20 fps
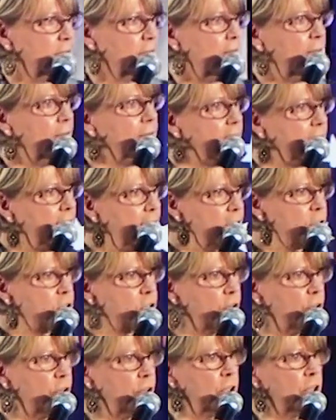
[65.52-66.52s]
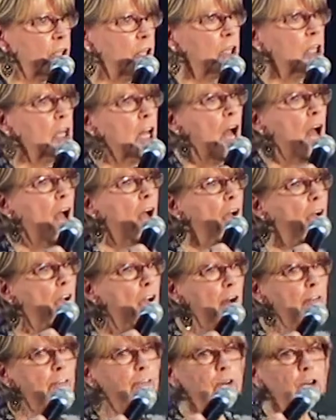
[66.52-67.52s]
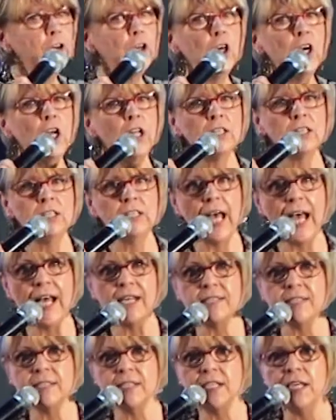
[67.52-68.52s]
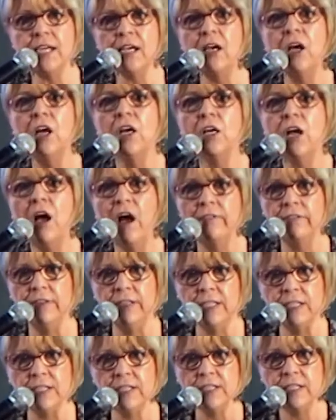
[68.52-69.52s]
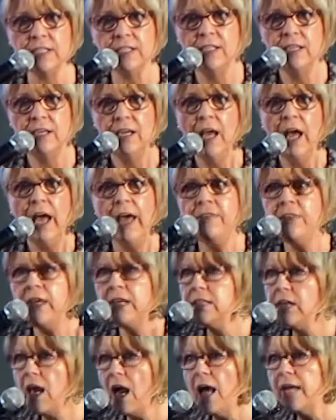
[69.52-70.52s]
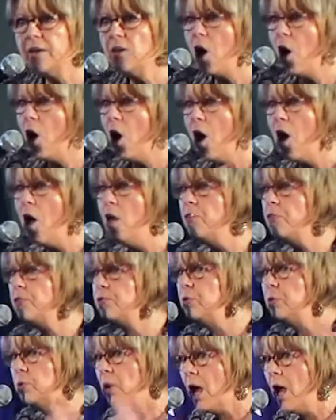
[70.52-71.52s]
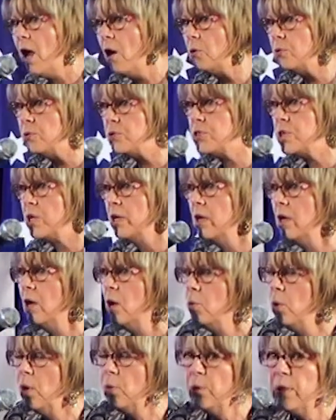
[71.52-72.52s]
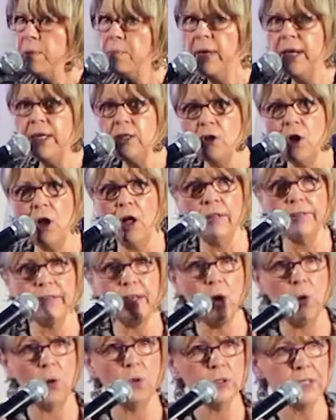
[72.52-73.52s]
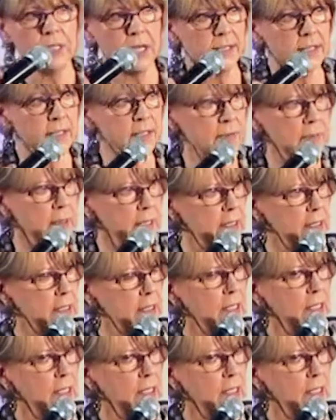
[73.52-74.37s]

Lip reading: An eternal, everlasting covenant. And then God, all throughout what we might call the Old Testament,